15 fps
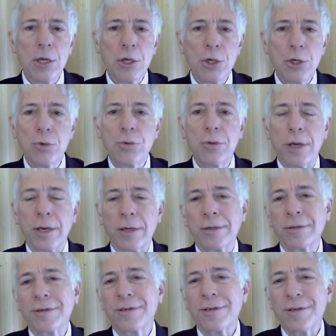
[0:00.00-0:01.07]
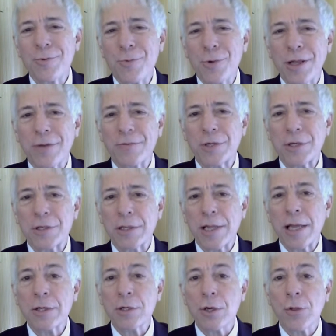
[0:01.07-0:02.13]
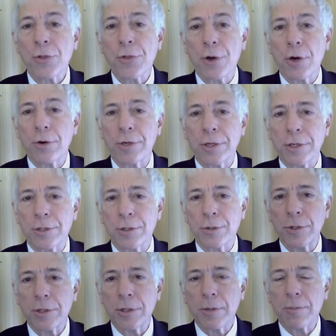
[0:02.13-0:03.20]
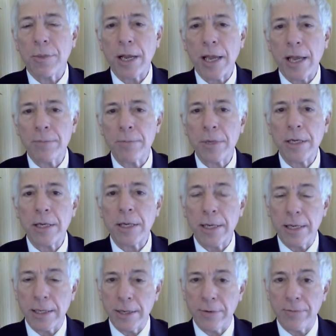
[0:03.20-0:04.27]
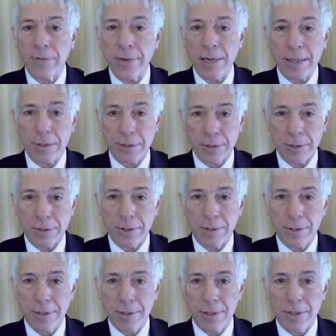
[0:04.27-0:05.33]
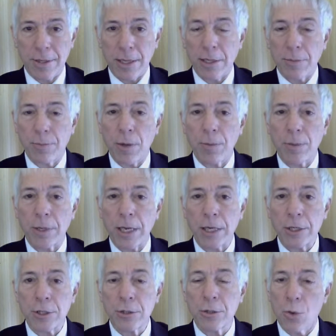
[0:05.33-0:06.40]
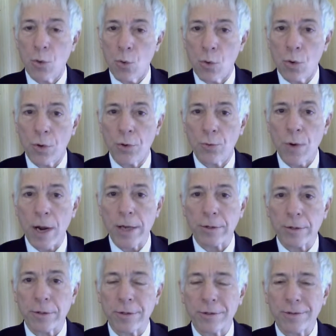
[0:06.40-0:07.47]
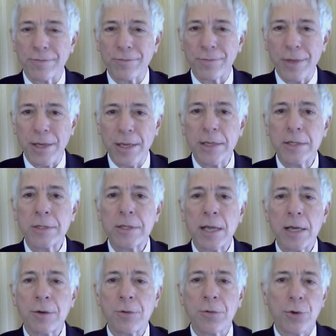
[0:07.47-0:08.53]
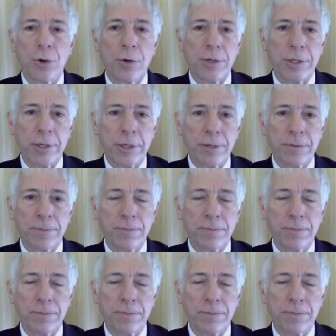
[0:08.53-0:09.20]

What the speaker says: You then will have just lent authority to it by admitting in advance that the publication or the writer is an authority.